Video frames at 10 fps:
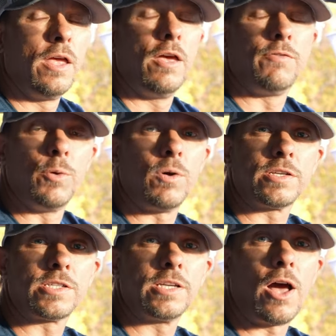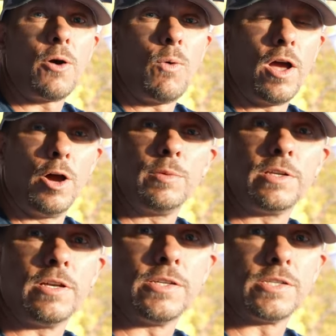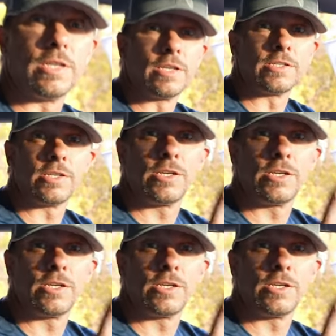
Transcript: If you wanna see how Wyoming does things,